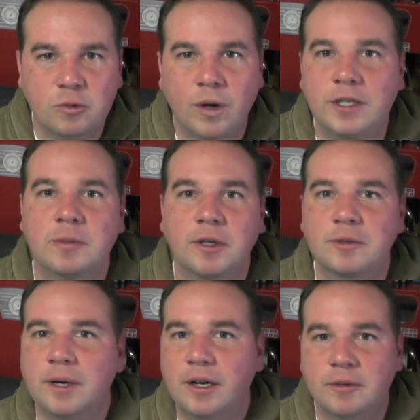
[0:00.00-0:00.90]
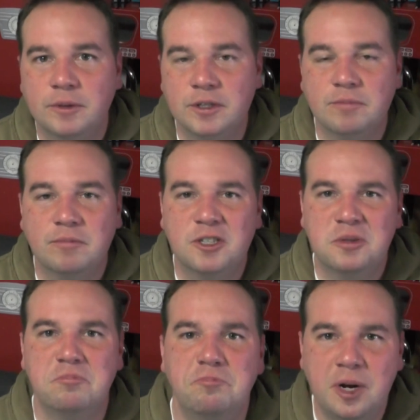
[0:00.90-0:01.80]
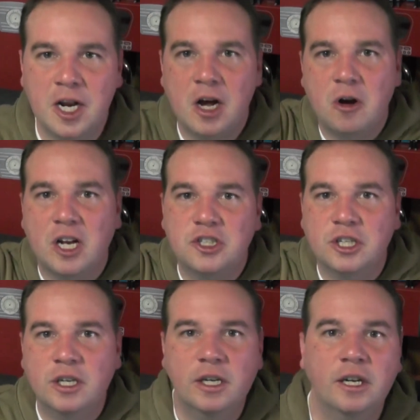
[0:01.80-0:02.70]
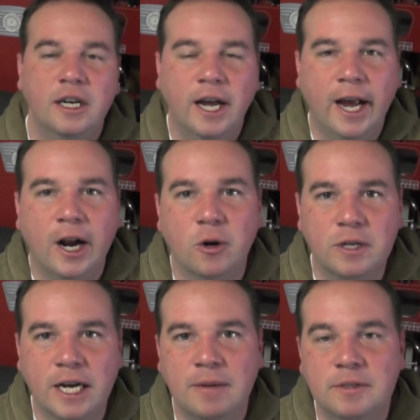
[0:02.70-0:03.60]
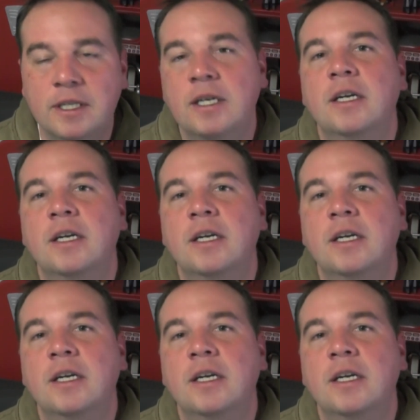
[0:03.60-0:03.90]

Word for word: way too much about and will just spit it out at you at all times.